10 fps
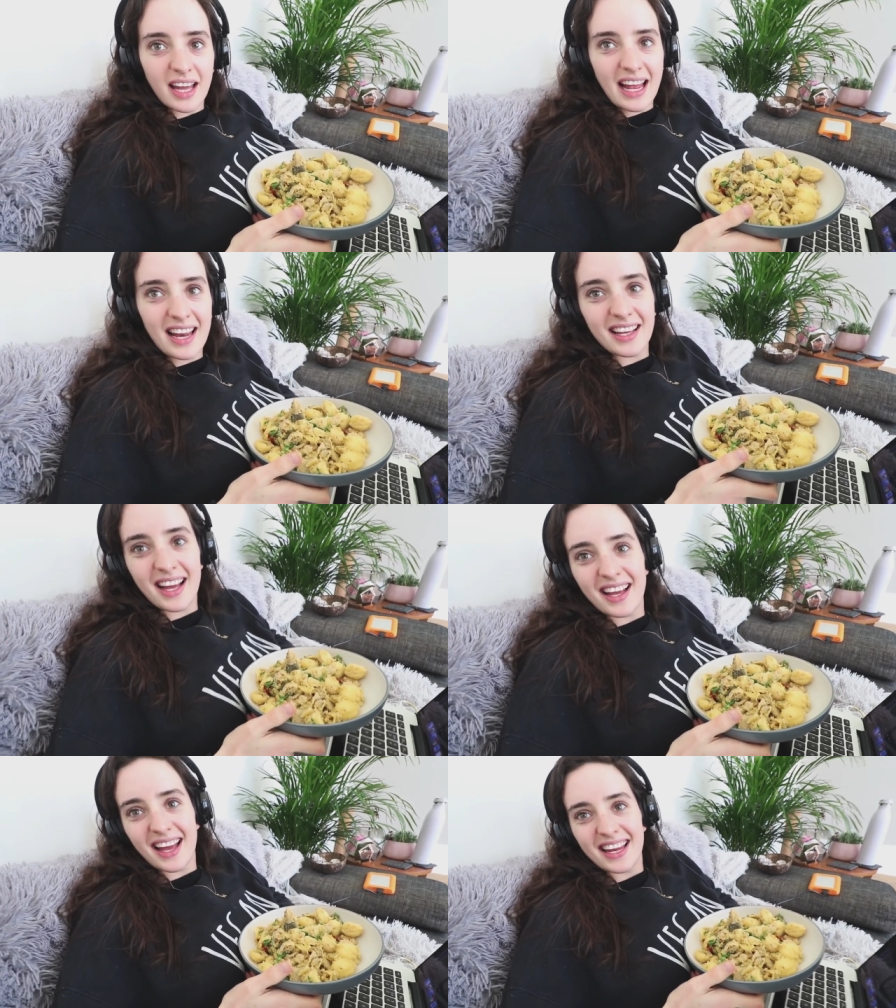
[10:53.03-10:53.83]
And, and Alex
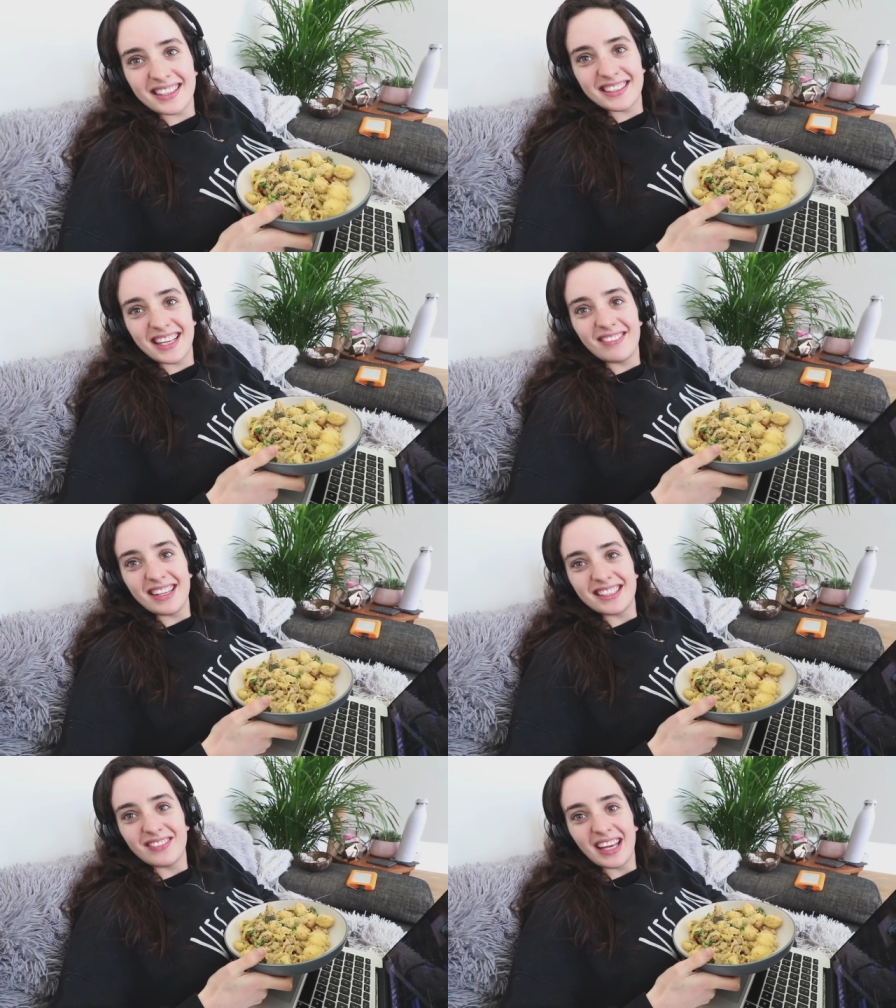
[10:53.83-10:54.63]
stole it. Alex has given
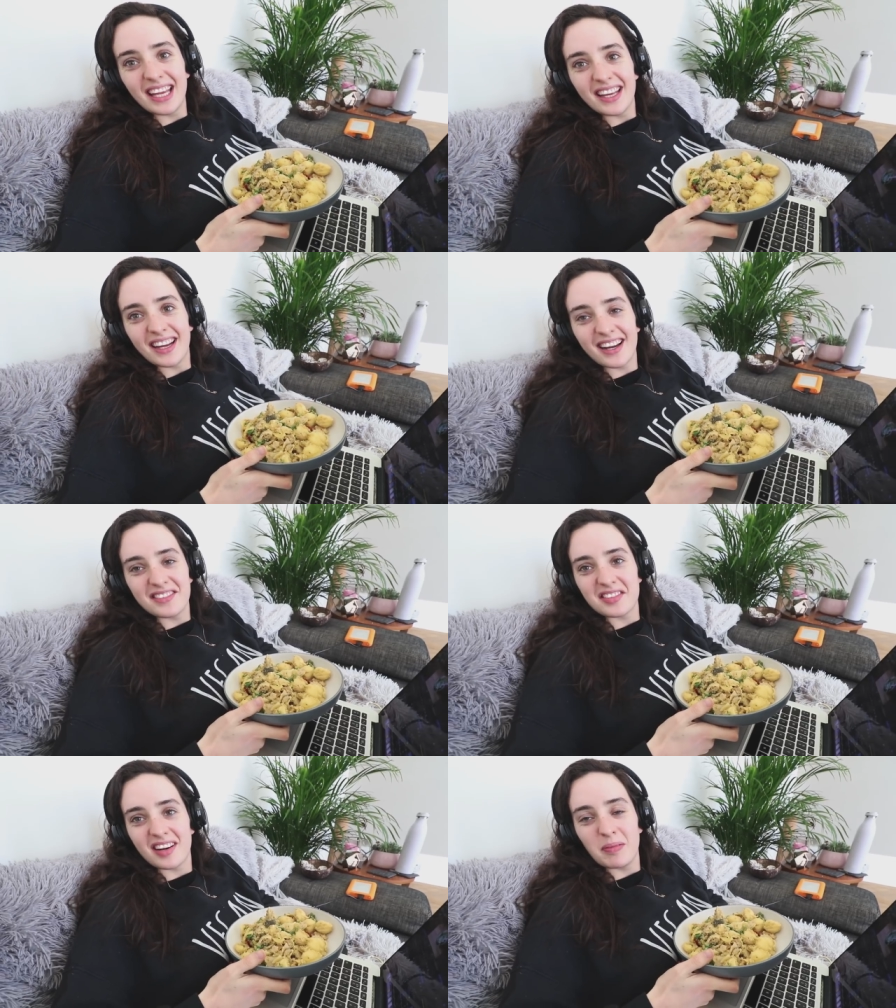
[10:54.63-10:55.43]
it to me. I
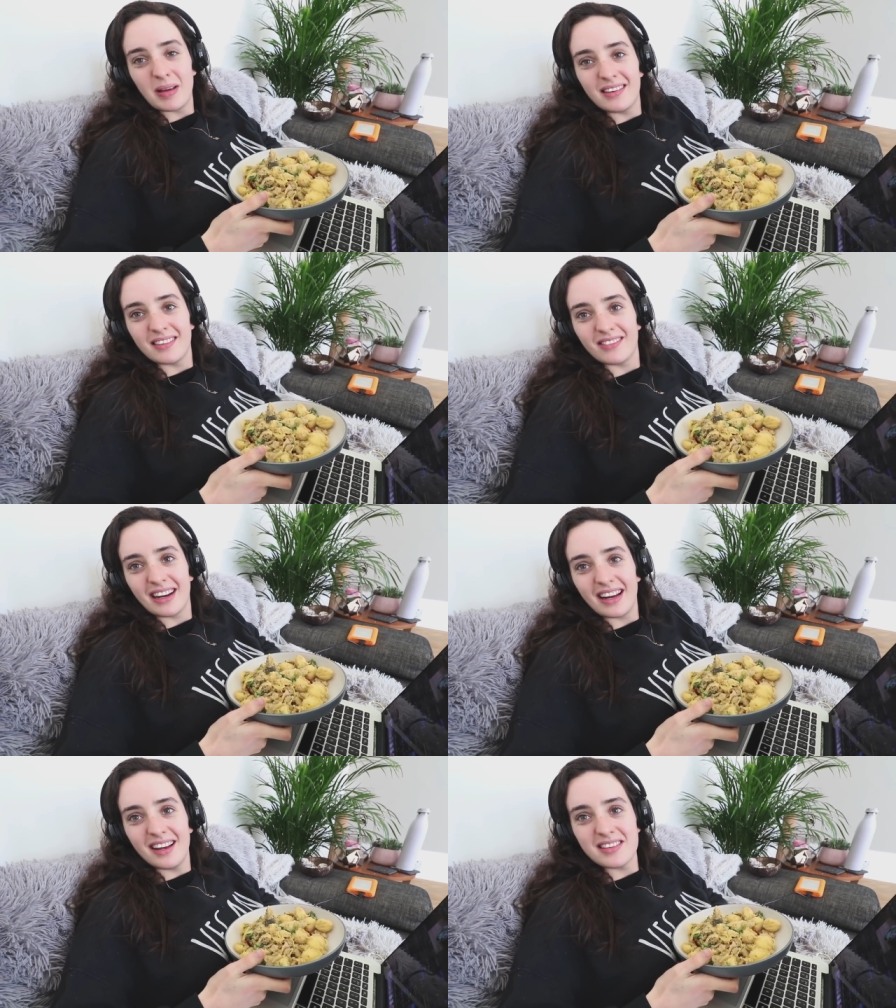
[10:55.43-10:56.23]
just tried a piece. It was
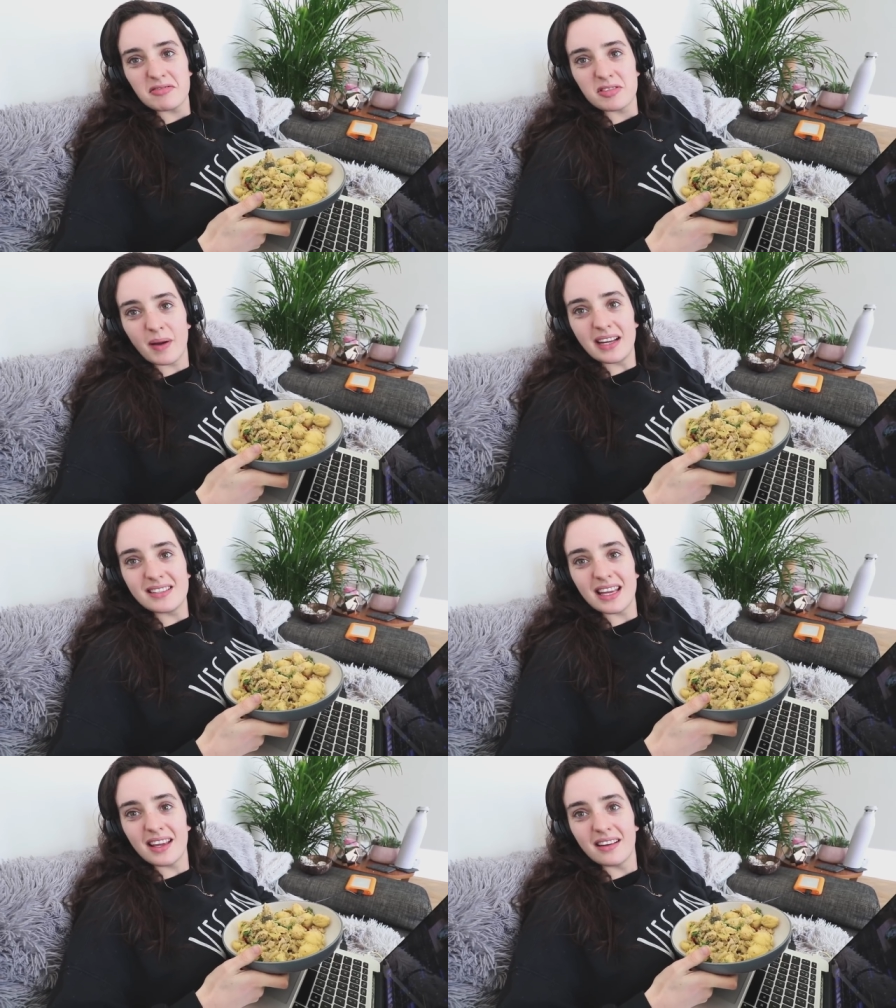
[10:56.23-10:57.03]
very nice. It was
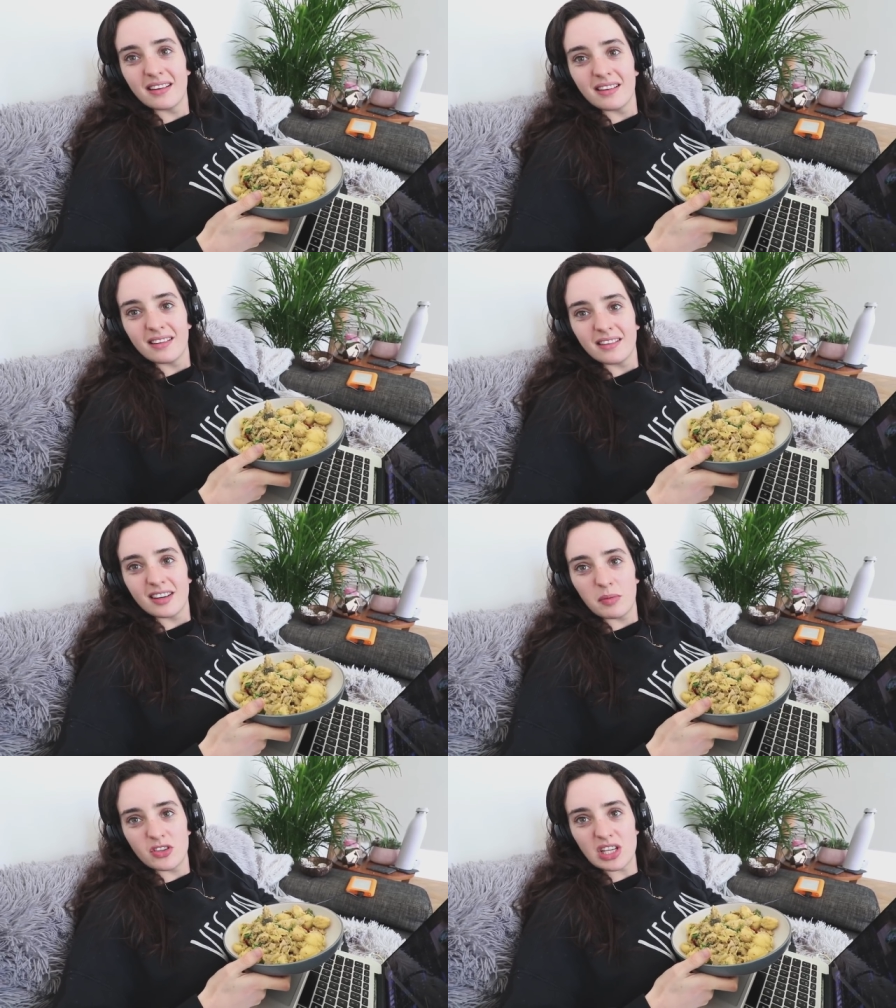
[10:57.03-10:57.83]
spicy. It?
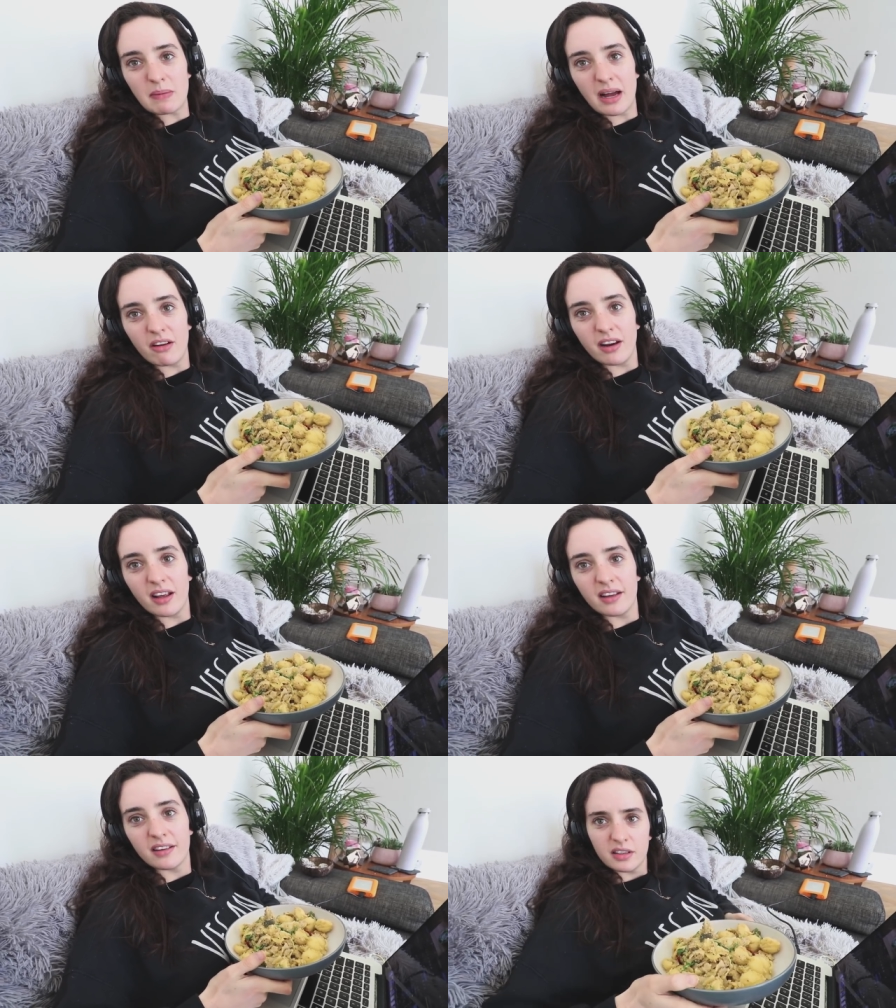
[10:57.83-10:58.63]
You put chilli powder in
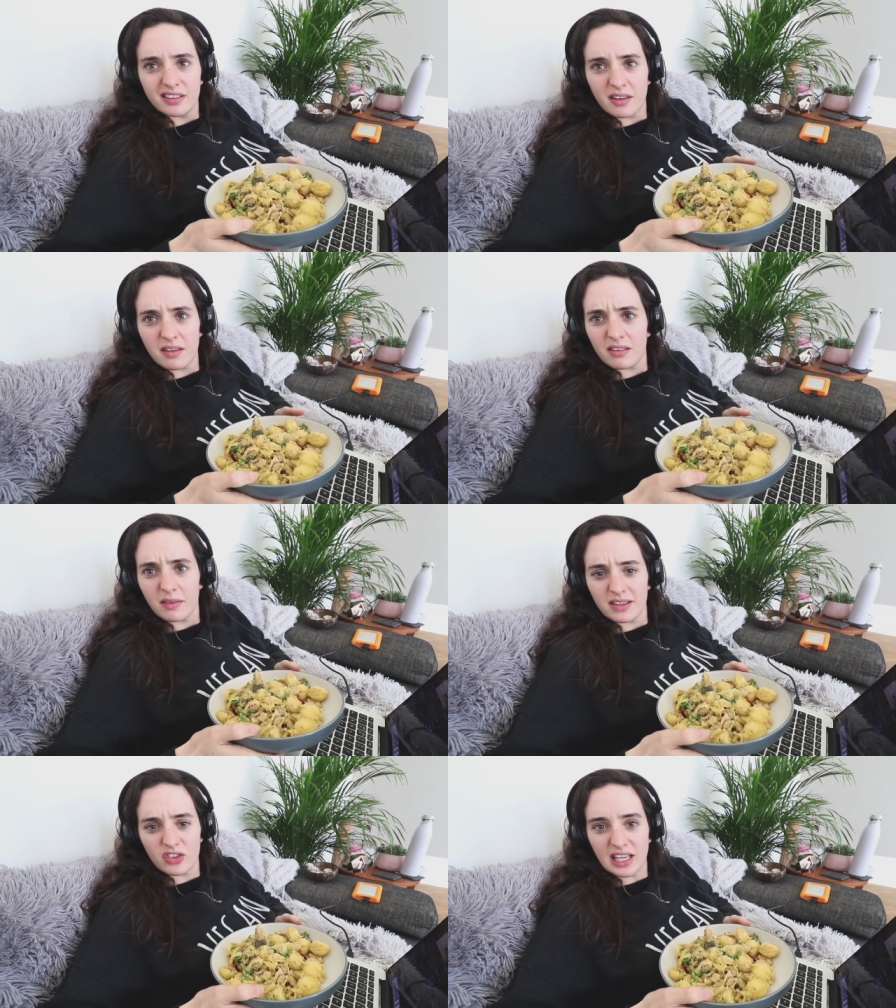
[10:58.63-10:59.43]
it. So there's
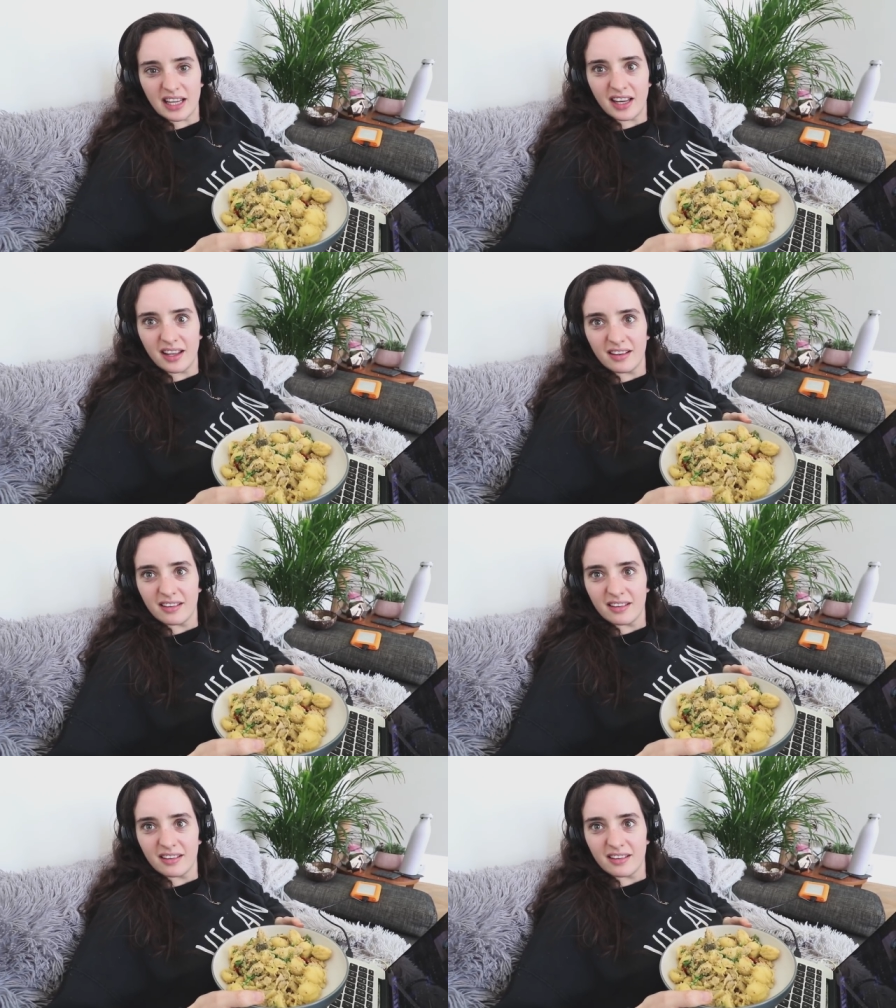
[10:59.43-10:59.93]
something chilli in here.